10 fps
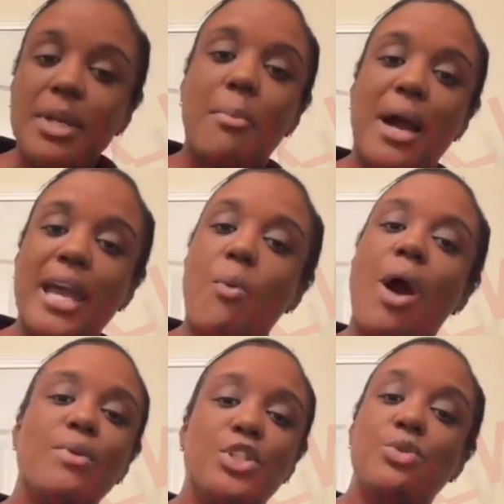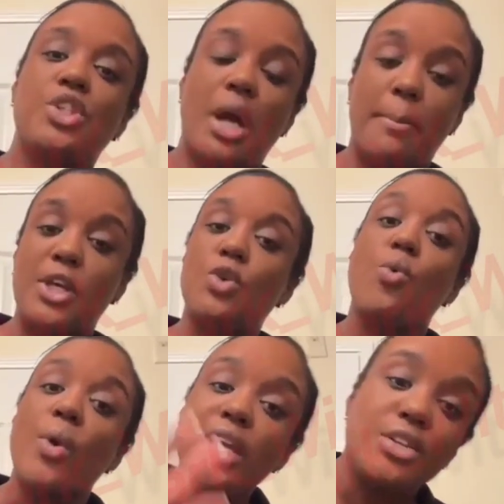me on my head. Why would you jump me? You
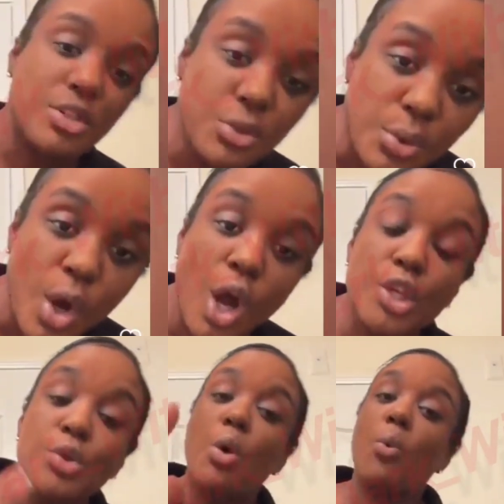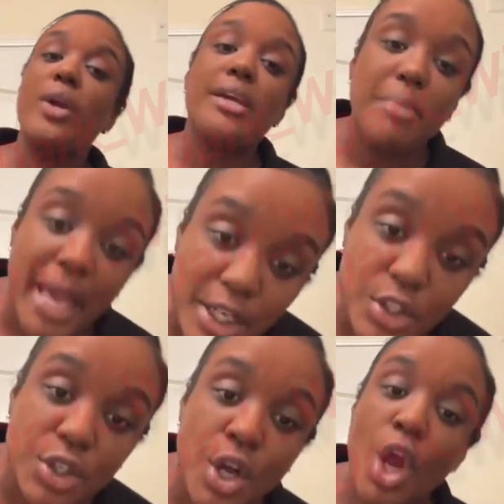weak too. You a weak
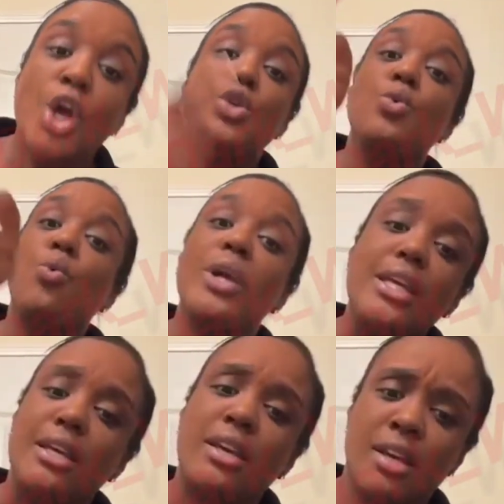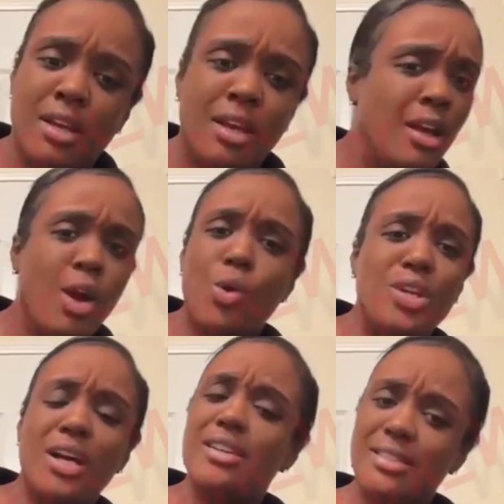manager. You weak. Who
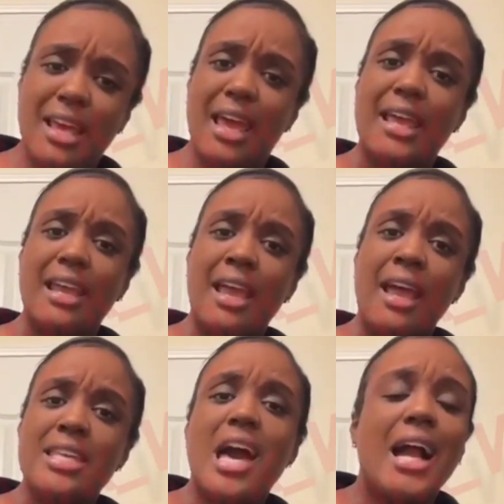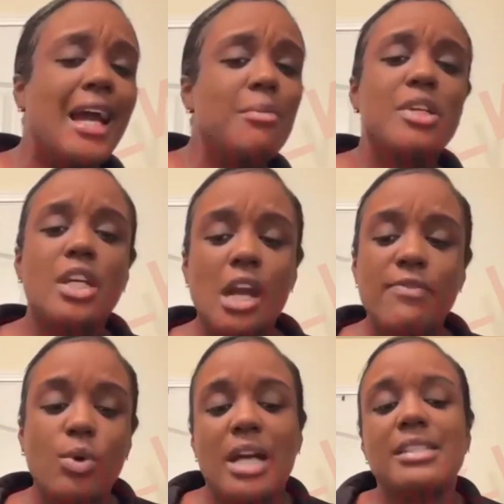does that? Y'all got to be
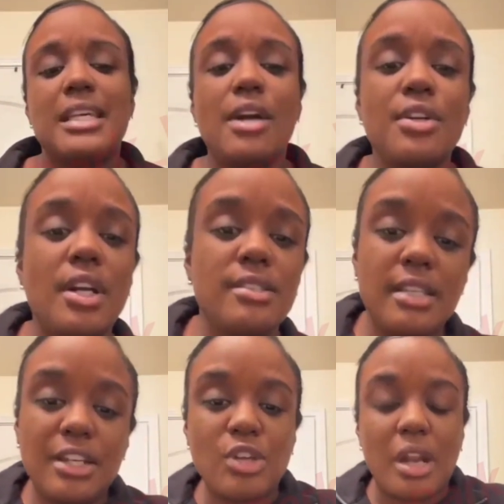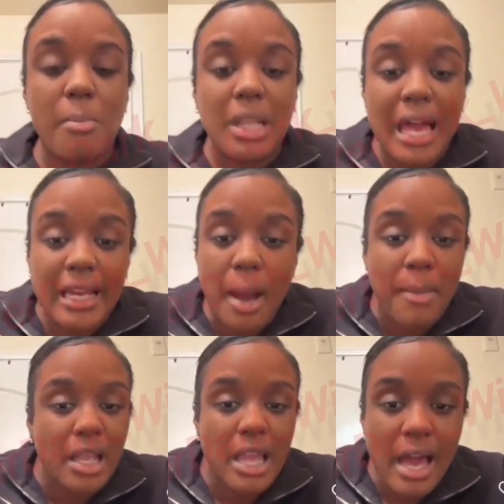careful what I say on here, because then they try to block out
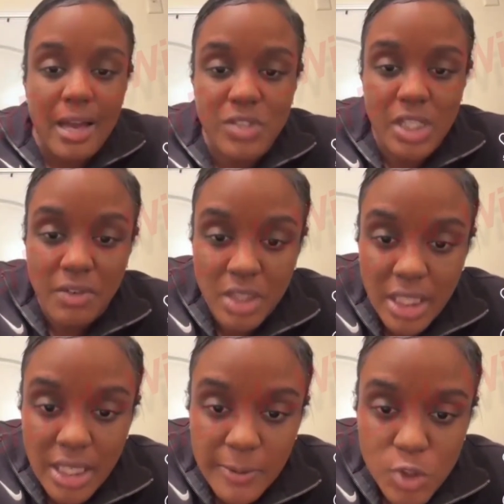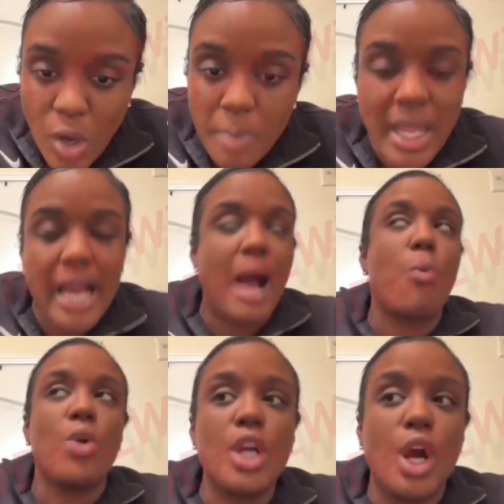my lives and everything. So I'm like, I
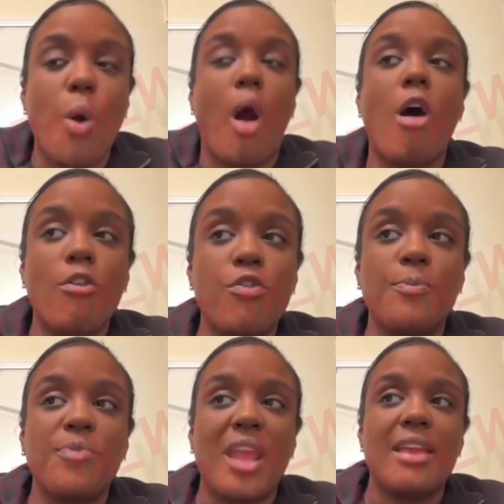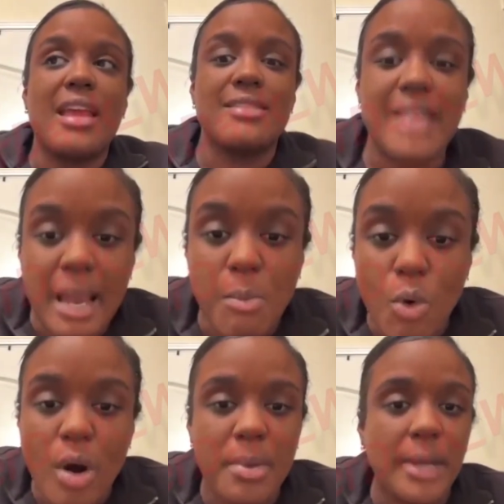want to go off and say
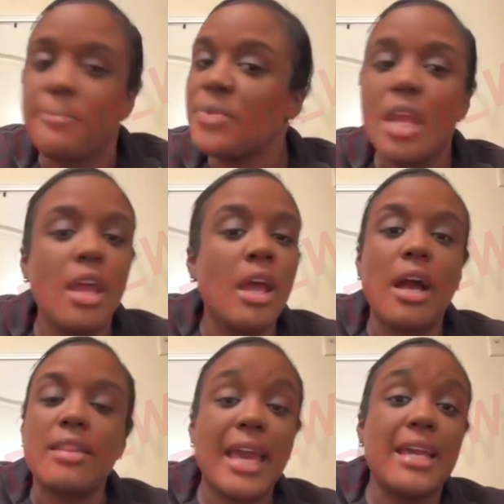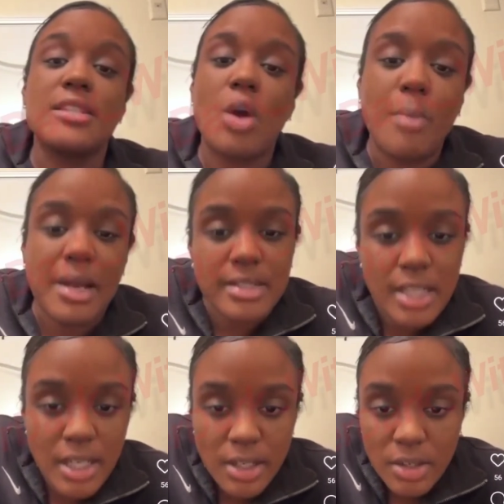more, but they is on my
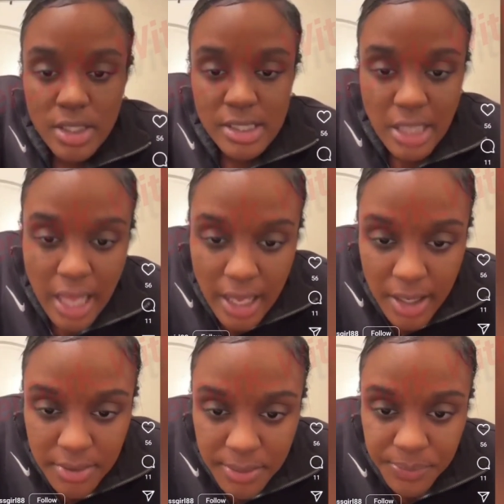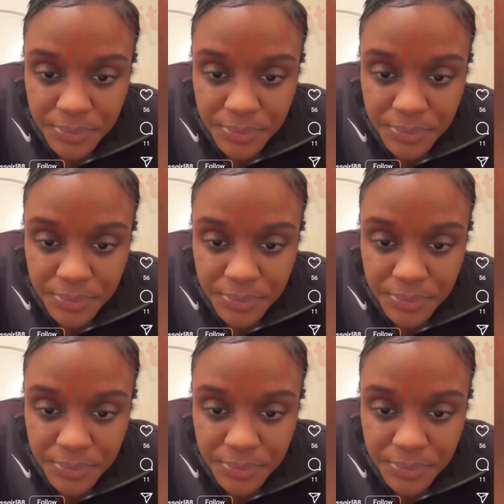tail on this live.